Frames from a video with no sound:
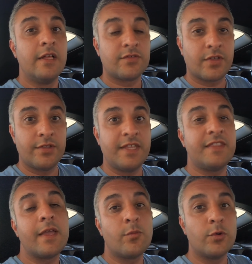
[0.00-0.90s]
So then
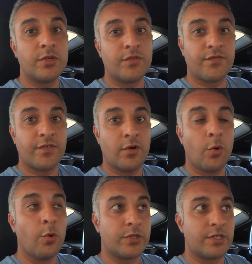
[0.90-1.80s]
they would have
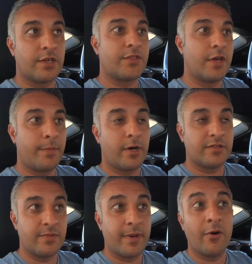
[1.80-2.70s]
ordered a
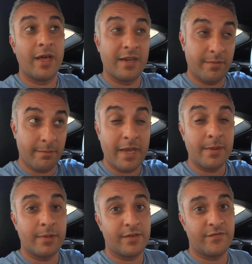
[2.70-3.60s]
third-party belt, and
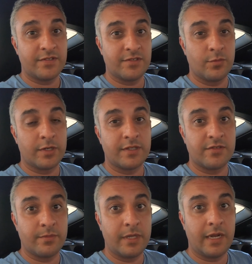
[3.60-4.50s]
maybe they fitted one of
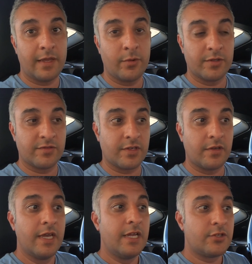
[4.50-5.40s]
these Melee ones.
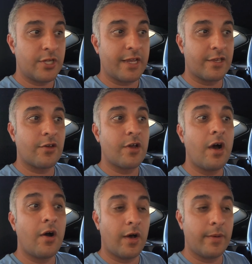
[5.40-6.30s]
So check your
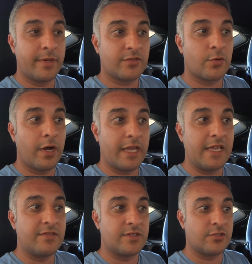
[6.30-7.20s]
car. I mean, it's quite
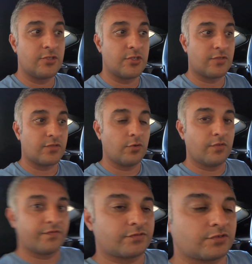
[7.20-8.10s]
easy to just sort of